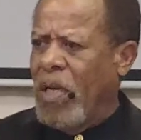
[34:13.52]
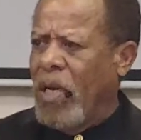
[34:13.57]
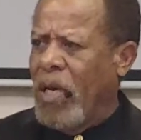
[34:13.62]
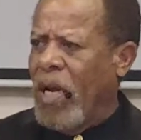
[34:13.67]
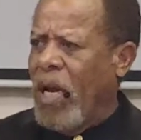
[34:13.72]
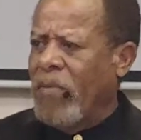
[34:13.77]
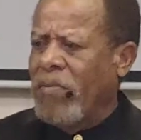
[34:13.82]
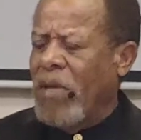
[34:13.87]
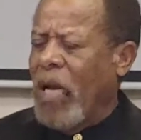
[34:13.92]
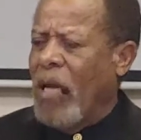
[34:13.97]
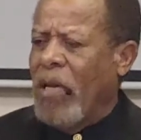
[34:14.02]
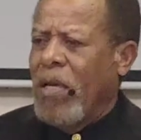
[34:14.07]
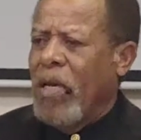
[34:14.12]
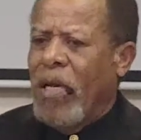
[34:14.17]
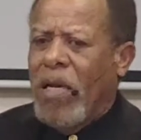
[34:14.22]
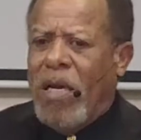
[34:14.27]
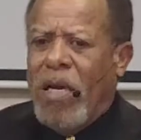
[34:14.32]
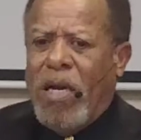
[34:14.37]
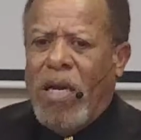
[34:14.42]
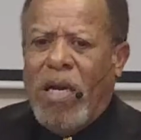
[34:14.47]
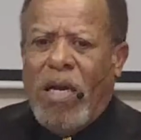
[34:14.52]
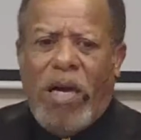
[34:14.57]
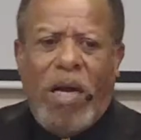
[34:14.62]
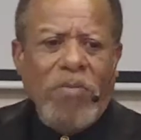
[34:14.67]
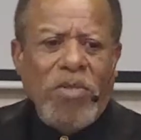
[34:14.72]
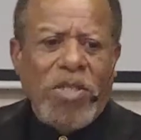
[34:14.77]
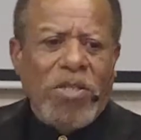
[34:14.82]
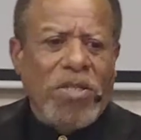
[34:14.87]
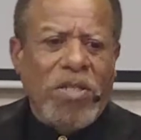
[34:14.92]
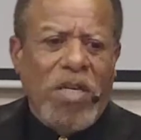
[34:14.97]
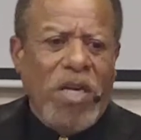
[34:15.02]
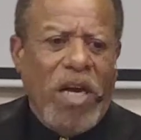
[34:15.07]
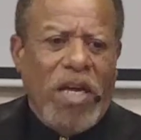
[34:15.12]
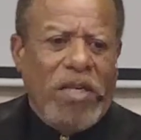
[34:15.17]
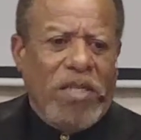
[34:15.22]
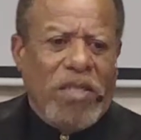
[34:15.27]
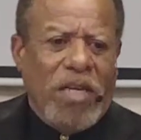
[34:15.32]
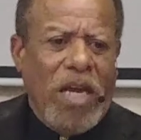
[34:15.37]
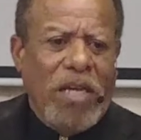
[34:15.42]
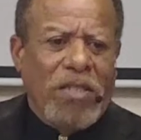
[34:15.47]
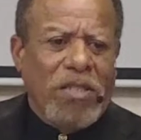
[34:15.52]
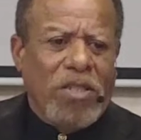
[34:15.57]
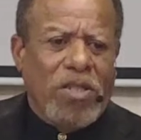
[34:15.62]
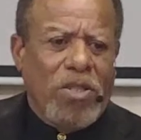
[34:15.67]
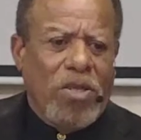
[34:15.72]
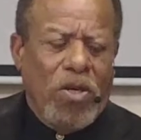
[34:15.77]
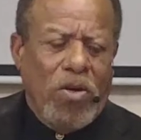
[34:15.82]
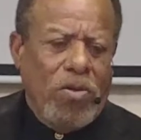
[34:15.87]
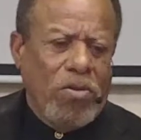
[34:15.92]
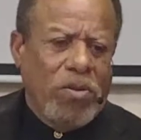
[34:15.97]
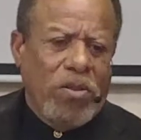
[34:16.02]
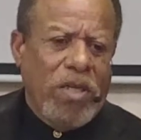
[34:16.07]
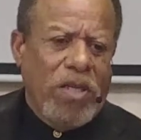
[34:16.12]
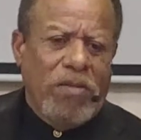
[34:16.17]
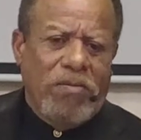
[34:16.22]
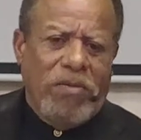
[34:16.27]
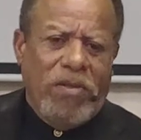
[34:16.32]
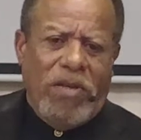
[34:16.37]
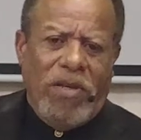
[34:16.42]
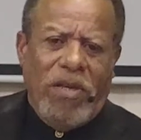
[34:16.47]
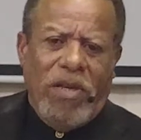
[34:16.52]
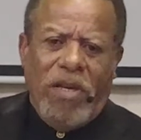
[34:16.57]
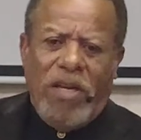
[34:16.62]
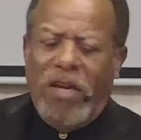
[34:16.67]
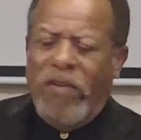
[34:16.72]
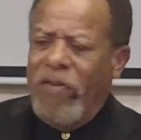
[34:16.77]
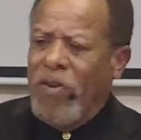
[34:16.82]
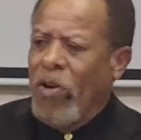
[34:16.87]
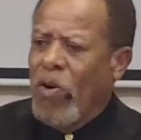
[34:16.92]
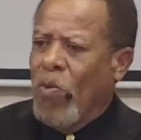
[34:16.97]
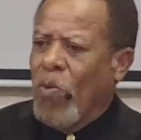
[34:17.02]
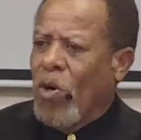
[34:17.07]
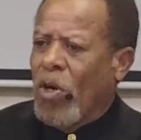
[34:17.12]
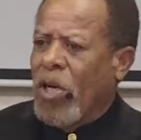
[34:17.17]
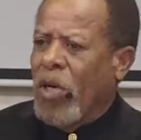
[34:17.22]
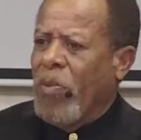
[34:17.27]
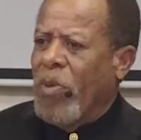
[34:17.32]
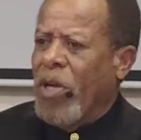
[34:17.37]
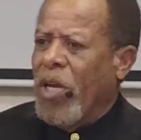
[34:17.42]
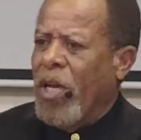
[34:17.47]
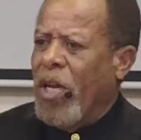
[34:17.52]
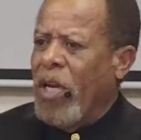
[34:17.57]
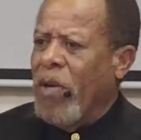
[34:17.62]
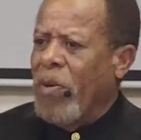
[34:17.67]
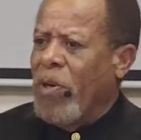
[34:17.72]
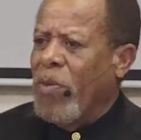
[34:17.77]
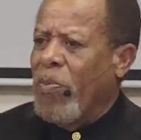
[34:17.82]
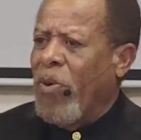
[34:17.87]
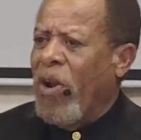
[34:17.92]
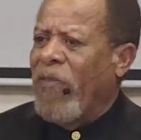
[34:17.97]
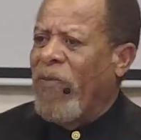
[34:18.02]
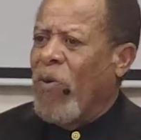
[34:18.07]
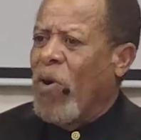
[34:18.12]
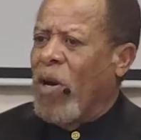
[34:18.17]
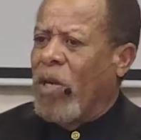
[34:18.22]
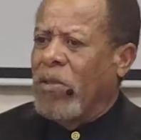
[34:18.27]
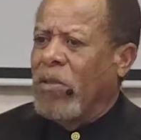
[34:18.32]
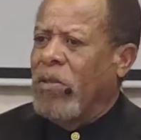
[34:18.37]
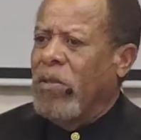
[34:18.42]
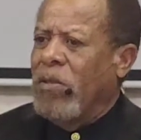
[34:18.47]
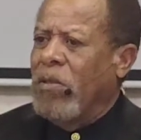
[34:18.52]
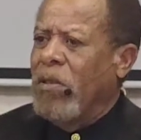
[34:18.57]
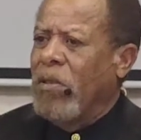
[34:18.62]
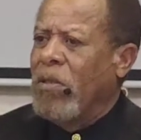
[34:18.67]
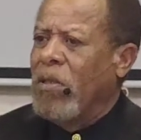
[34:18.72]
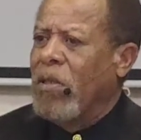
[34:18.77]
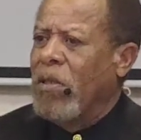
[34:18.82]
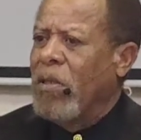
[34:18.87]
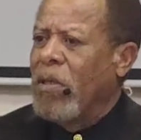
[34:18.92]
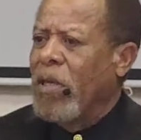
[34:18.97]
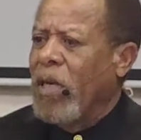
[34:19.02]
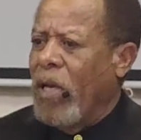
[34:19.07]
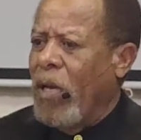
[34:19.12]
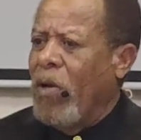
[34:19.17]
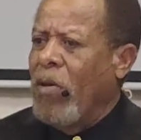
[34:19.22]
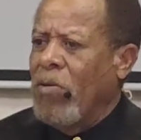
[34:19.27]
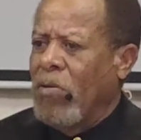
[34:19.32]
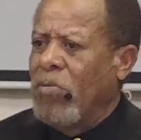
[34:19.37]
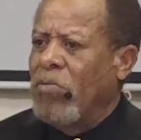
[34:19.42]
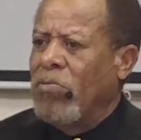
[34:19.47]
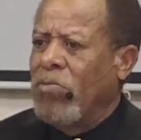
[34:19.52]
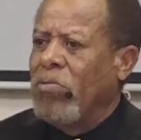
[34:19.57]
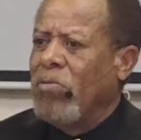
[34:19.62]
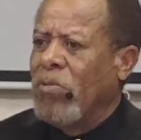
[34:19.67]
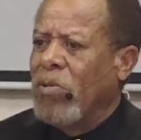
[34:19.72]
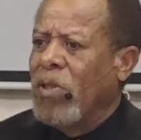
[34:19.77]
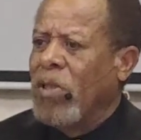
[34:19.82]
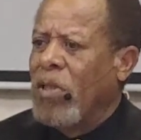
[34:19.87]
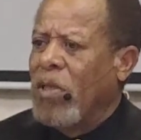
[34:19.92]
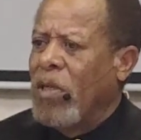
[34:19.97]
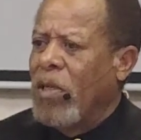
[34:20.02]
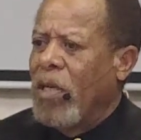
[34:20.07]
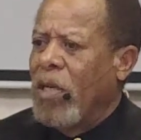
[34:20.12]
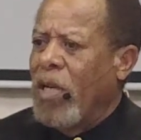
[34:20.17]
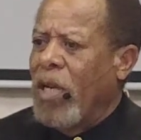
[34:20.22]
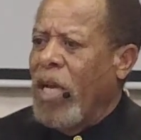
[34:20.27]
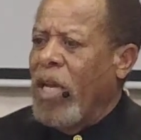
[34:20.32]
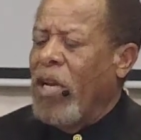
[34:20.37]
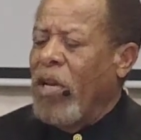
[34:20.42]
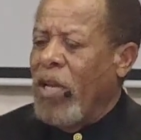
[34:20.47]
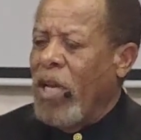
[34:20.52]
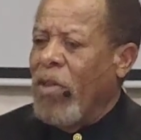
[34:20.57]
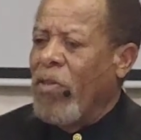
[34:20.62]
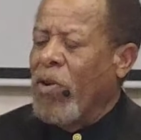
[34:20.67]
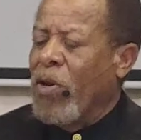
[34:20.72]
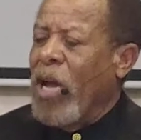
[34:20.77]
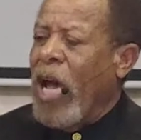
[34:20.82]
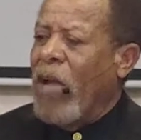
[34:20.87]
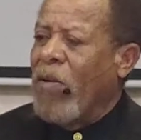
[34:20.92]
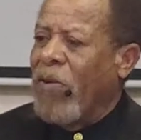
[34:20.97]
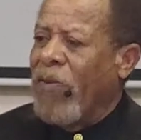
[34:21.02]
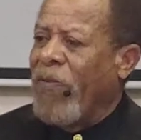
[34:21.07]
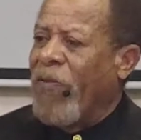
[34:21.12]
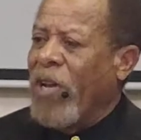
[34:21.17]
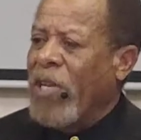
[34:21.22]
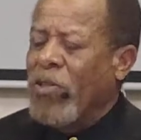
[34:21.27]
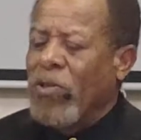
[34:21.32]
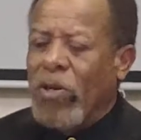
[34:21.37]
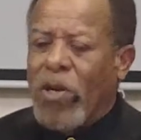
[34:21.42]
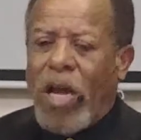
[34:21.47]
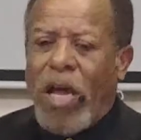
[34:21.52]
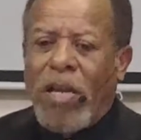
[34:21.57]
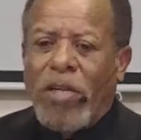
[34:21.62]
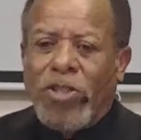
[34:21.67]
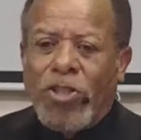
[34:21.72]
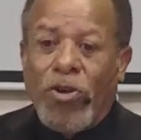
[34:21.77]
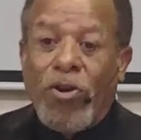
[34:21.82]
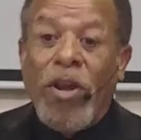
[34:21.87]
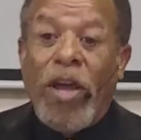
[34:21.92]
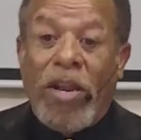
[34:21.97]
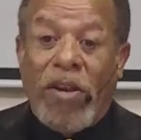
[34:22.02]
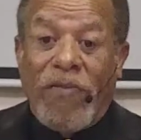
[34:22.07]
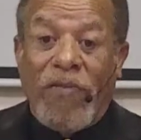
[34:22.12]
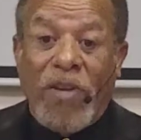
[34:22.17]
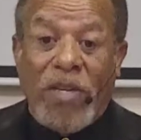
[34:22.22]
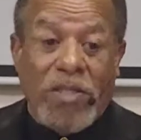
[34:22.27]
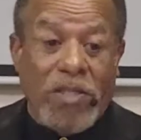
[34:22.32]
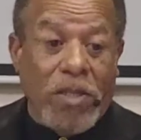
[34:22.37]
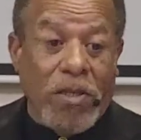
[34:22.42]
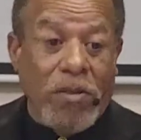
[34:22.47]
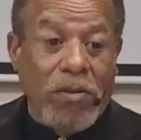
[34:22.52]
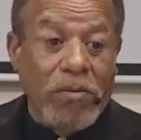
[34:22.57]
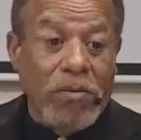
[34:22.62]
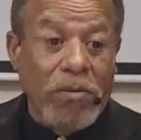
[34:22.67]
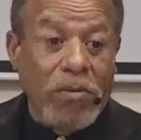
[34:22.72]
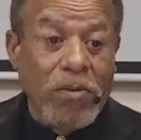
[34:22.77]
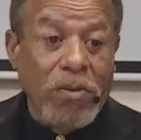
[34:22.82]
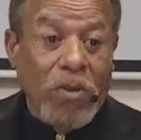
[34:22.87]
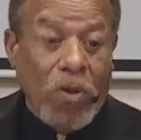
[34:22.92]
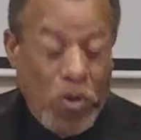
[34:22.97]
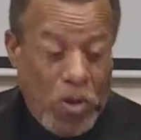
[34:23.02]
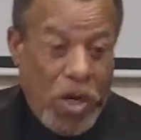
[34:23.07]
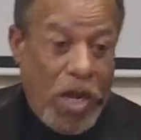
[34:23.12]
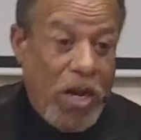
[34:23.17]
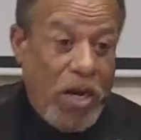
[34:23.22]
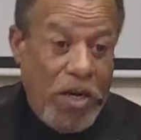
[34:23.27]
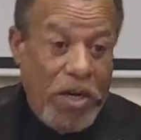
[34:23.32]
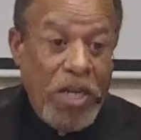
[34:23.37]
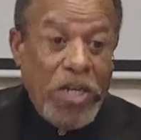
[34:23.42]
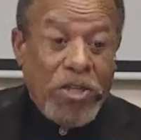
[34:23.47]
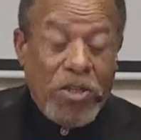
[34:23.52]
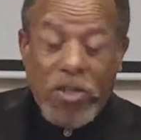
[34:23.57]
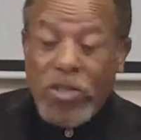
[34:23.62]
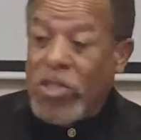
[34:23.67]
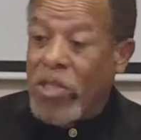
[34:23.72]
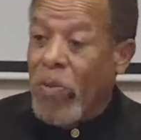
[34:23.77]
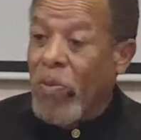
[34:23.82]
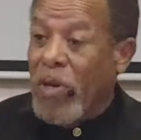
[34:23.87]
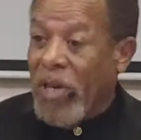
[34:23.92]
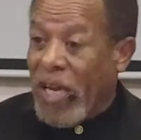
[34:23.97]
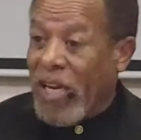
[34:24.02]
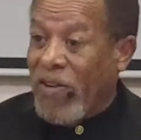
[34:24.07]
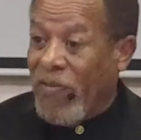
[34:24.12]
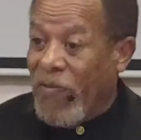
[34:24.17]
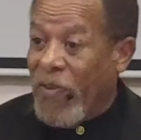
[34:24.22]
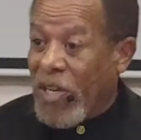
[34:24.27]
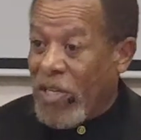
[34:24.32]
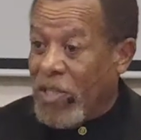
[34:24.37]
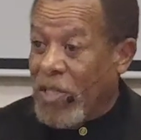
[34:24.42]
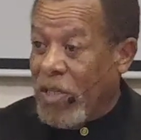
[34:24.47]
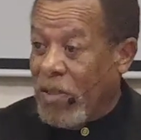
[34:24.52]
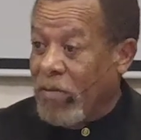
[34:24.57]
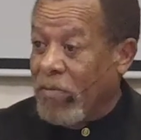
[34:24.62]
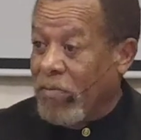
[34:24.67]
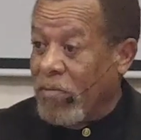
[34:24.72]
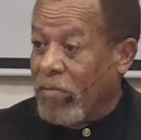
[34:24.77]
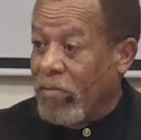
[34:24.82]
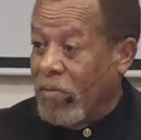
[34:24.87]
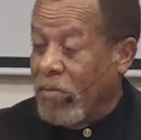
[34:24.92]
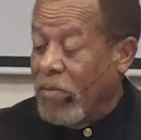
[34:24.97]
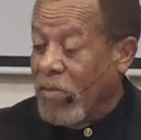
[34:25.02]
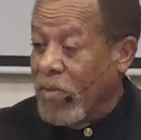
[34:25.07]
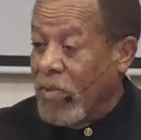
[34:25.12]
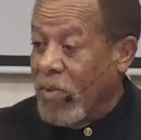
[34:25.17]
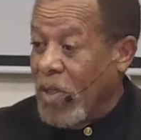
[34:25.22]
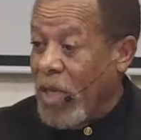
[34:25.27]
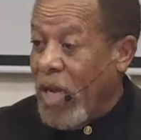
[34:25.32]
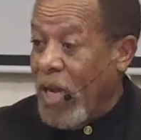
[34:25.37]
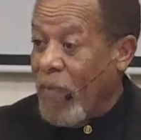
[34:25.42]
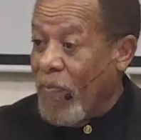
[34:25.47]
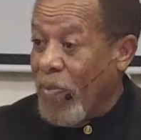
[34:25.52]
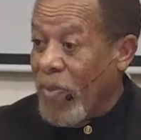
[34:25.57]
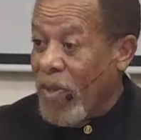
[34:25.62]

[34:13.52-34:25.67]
I'm just nuts. I just know that if it don't work in the beginning, you pray for it. Hello? And either God will fix it or God will show you how to fix it. Or God will lead you to someone that can fix it. Yeah.